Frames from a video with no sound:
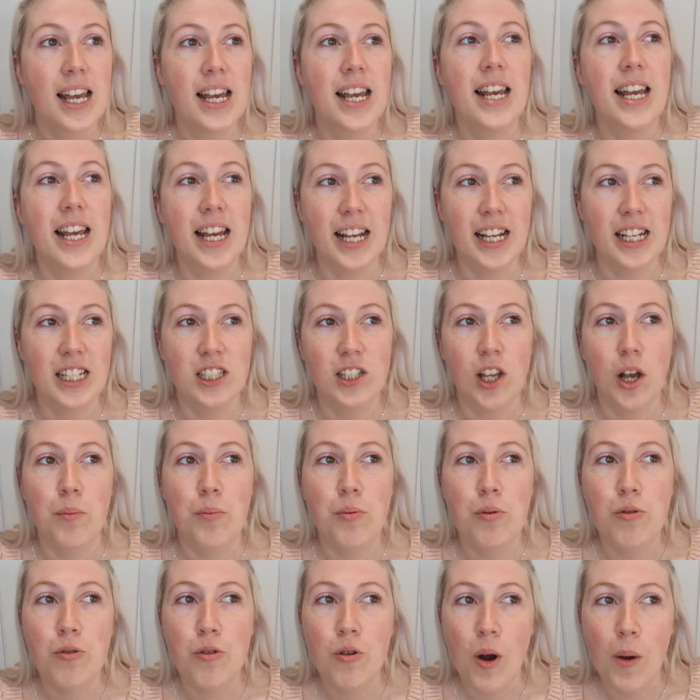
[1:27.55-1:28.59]
It is a
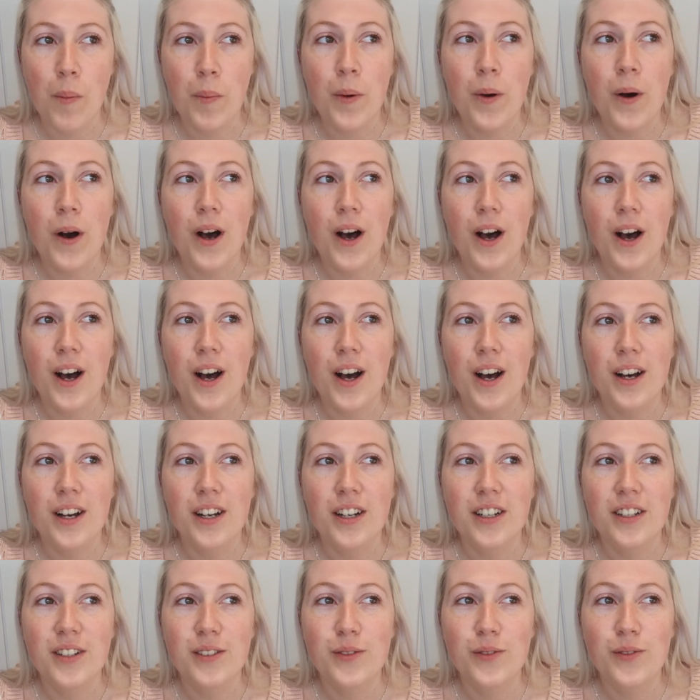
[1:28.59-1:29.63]
proper
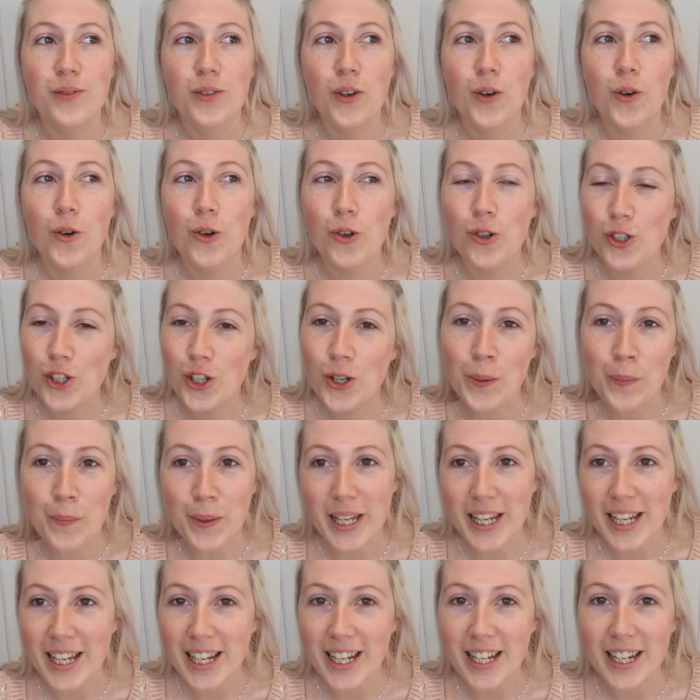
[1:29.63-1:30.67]

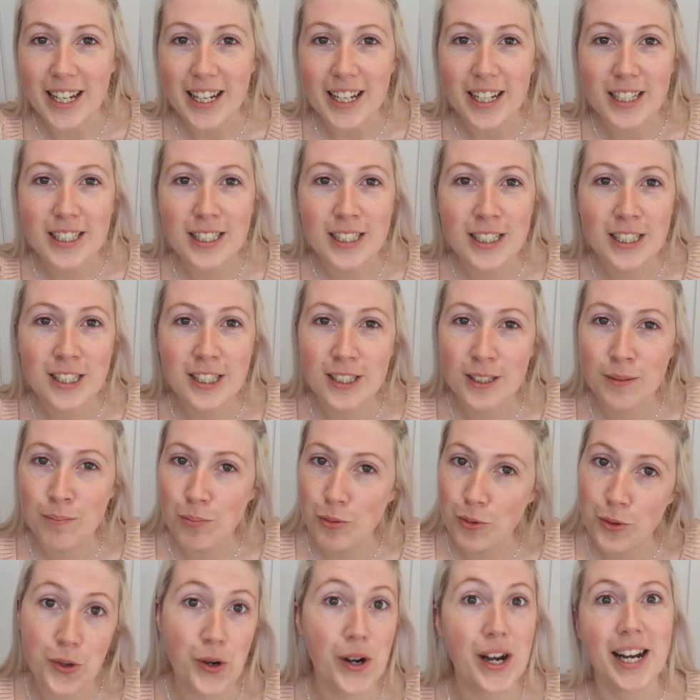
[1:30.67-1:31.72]
autumny
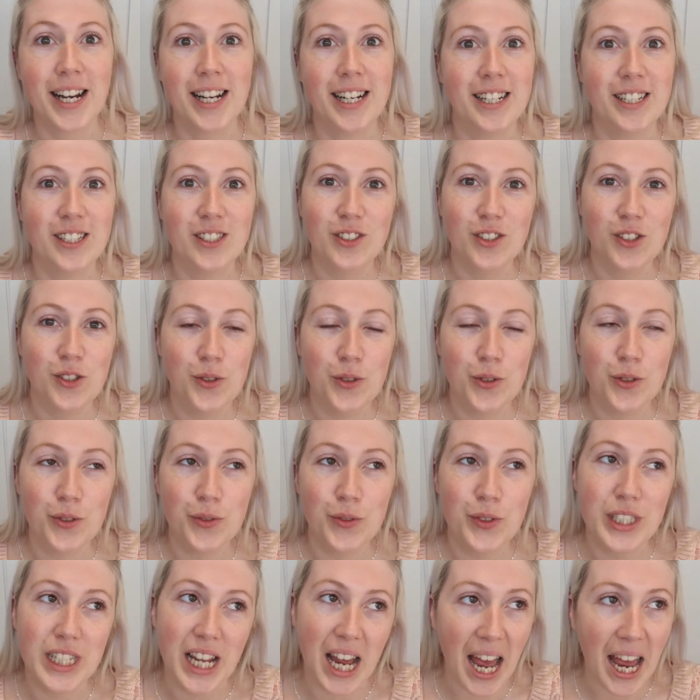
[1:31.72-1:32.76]
spring sort
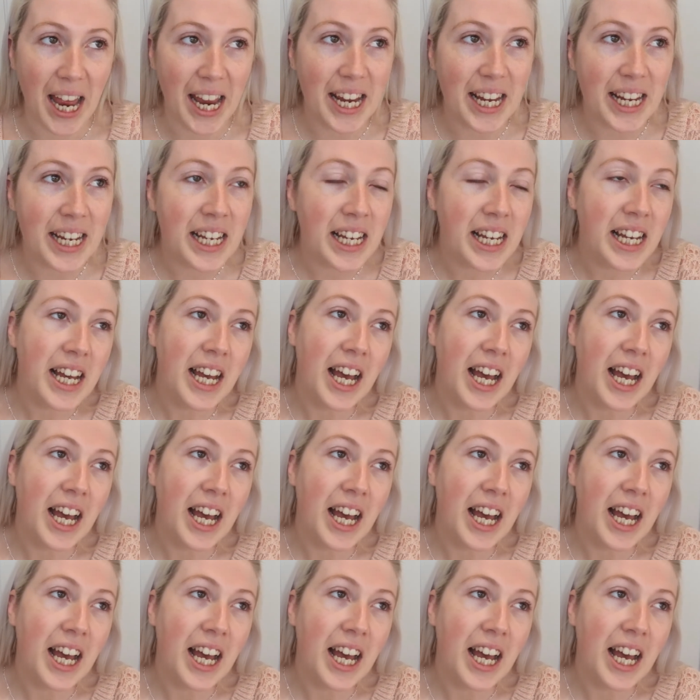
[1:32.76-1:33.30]
of day.